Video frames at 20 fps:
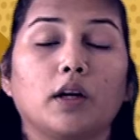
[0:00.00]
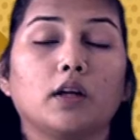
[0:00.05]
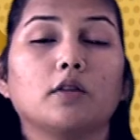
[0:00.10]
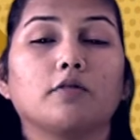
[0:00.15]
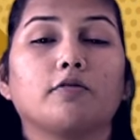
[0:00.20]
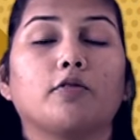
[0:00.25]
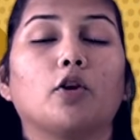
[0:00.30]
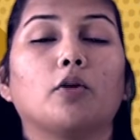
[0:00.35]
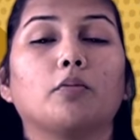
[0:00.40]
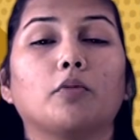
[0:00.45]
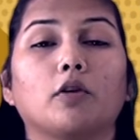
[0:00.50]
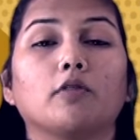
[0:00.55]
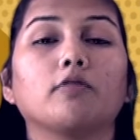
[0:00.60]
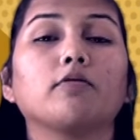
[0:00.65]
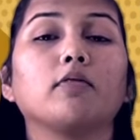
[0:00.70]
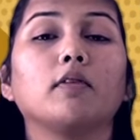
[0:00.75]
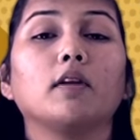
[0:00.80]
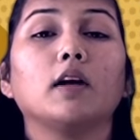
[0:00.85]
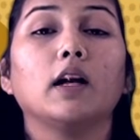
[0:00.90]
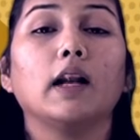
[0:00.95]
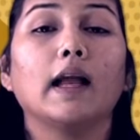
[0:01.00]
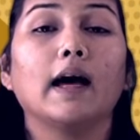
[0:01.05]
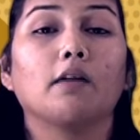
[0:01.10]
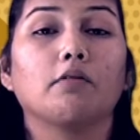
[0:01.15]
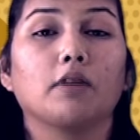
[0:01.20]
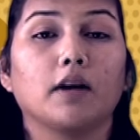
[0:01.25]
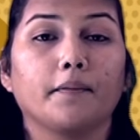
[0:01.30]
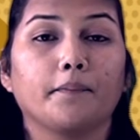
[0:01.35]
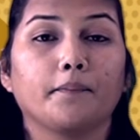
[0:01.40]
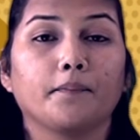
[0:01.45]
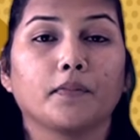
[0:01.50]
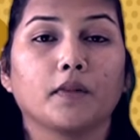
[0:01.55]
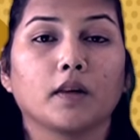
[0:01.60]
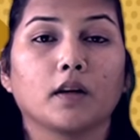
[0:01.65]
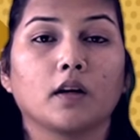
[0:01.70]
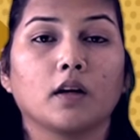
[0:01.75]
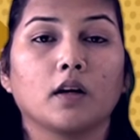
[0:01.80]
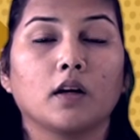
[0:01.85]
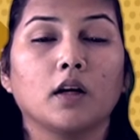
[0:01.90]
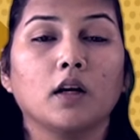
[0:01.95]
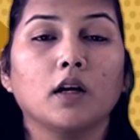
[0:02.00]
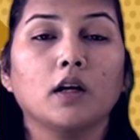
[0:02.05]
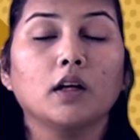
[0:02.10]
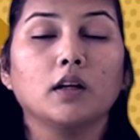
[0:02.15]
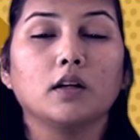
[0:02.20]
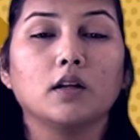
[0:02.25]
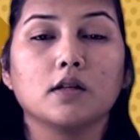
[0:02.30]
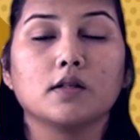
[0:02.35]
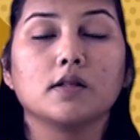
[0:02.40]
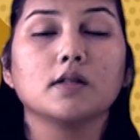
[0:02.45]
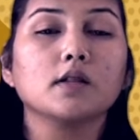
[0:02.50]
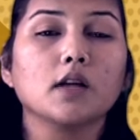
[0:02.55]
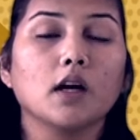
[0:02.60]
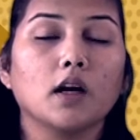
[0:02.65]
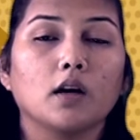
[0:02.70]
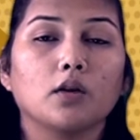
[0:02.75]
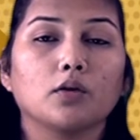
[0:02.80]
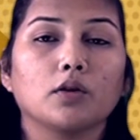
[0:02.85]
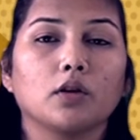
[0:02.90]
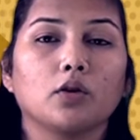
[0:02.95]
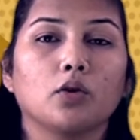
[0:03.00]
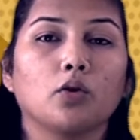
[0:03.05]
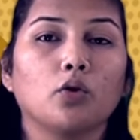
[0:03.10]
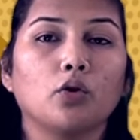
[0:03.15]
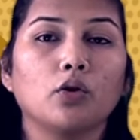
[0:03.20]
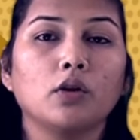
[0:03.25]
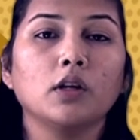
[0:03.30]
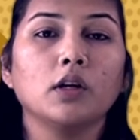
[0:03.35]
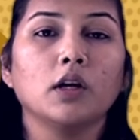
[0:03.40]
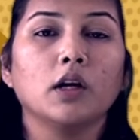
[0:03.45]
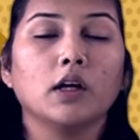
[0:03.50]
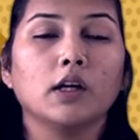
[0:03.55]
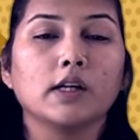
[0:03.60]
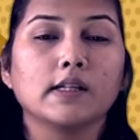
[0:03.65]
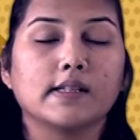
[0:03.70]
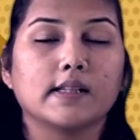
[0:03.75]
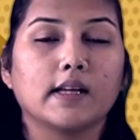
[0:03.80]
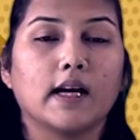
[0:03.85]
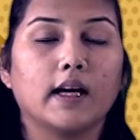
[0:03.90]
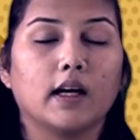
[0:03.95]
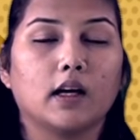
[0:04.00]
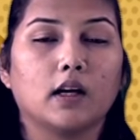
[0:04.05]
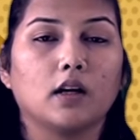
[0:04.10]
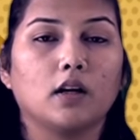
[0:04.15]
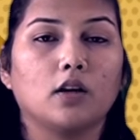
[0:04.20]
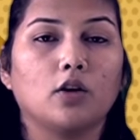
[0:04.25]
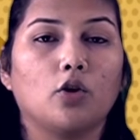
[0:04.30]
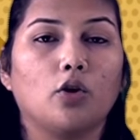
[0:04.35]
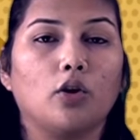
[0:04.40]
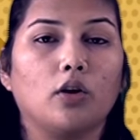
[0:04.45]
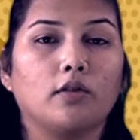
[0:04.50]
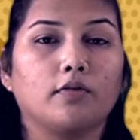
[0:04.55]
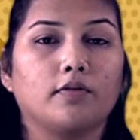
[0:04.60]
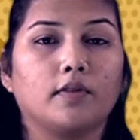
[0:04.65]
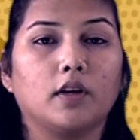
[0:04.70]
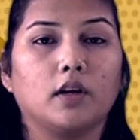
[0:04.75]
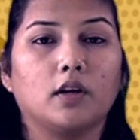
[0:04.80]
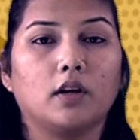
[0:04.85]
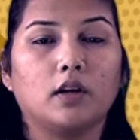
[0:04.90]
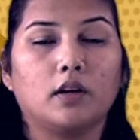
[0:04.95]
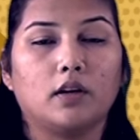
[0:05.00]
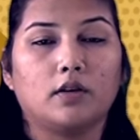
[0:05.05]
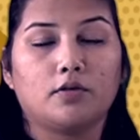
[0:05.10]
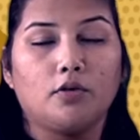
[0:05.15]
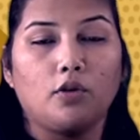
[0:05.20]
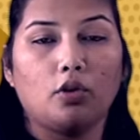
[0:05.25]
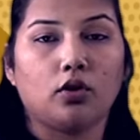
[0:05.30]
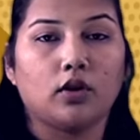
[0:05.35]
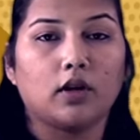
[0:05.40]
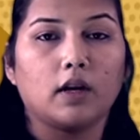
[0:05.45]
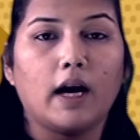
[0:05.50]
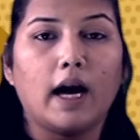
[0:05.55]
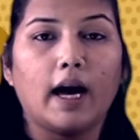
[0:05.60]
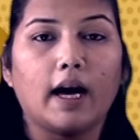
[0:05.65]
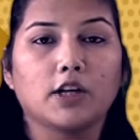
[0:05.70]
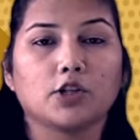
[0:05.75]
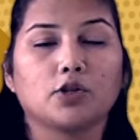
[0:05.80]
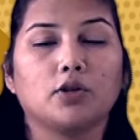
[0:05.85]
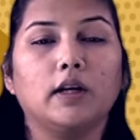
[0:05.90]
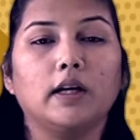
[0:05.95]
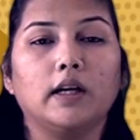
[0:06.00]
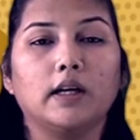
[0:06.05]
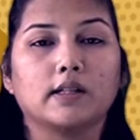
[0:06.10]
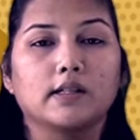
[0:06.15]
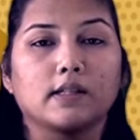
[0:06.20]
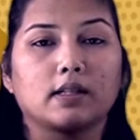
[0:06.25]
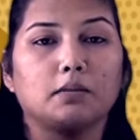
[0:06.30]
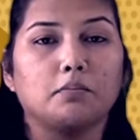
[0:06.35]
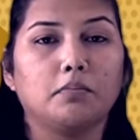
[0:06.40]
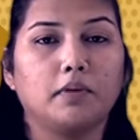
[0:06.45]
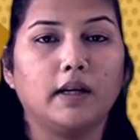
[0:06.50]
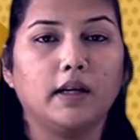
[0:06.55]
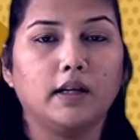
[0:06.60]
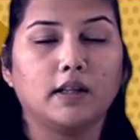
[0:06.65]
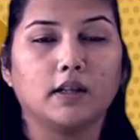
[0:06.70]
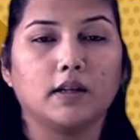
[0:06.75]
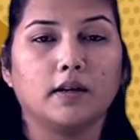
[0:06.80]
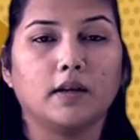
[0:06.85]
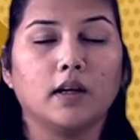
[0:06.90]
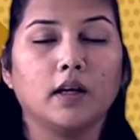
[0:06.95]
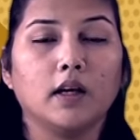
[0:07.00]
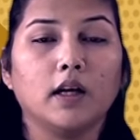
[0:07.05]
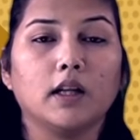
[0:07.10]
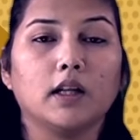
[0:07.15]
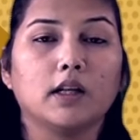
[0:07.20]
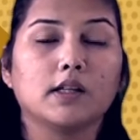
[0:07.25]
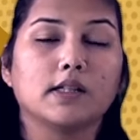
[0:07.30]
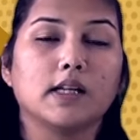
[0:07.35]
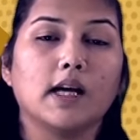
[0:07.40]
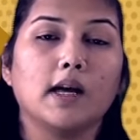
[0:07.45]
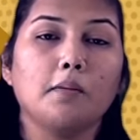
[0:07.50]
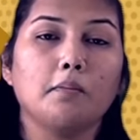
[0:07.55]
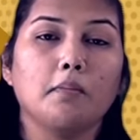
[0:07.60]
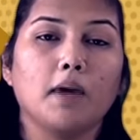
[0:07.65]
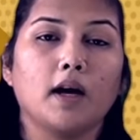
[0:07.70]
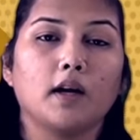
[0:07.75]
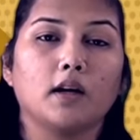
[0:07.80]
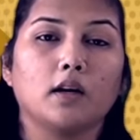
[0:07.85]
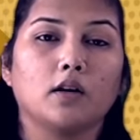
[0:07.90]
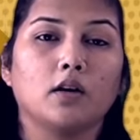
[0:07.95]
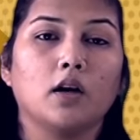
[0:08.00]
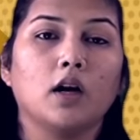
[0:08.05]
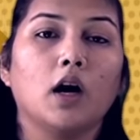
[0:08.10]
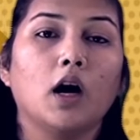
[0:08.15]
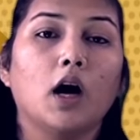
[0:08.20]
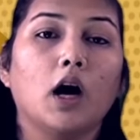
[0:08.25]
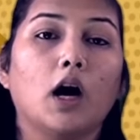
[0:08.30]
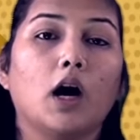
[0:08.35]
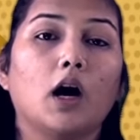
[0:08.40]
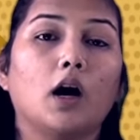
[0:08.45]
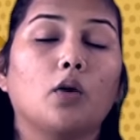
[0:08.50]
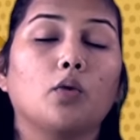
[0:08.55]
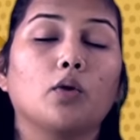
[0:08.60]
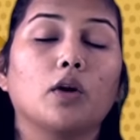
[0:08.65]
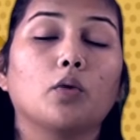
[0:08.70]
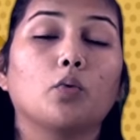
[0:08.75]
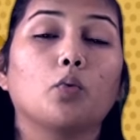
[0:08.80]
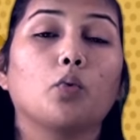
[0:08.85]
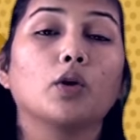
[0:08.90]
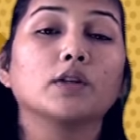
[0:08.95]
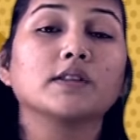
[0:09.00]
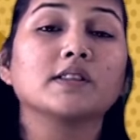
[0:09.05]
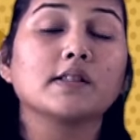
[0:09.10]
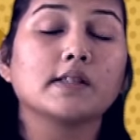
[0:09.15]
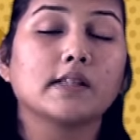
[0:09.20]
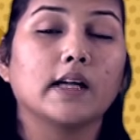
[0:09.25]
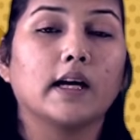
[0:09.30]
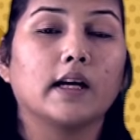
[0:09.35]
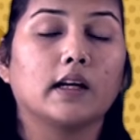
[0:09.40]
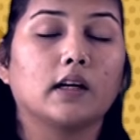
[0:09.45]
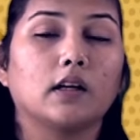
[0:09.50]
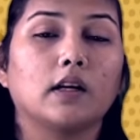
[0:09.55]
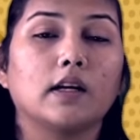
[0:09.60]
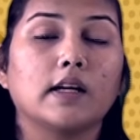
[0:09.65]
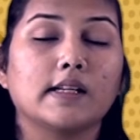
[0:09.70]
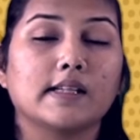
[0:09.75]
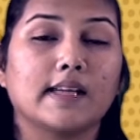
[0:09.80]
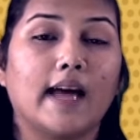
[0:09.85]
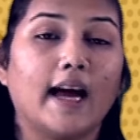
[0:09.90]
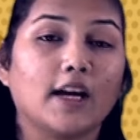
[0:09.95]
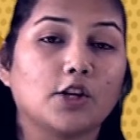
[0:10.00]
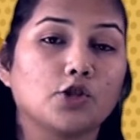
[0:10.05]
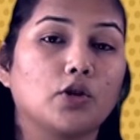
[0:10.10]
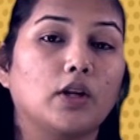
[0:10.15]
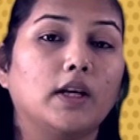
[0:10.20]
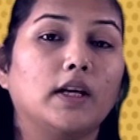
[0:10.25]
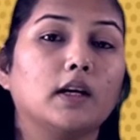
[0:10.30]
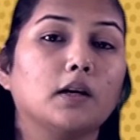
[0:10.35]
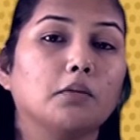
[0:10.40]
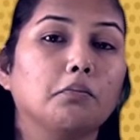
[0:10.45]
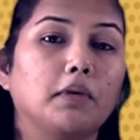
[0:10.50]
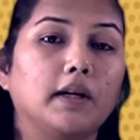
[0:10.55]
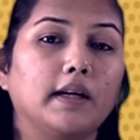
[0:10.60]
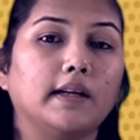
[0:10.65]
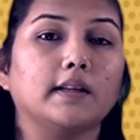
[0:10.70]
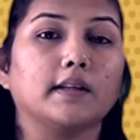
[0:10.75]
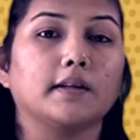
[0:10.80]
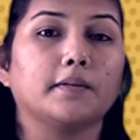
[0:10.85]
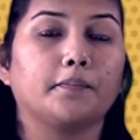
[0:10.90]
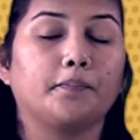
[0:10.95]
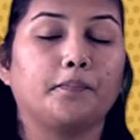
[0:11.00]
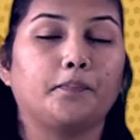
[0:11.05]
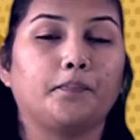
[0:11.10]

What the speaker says: in the form of lava. This is how the whole cycle of a rock actually is completed. In the same manner, how a water cycle is actually completed.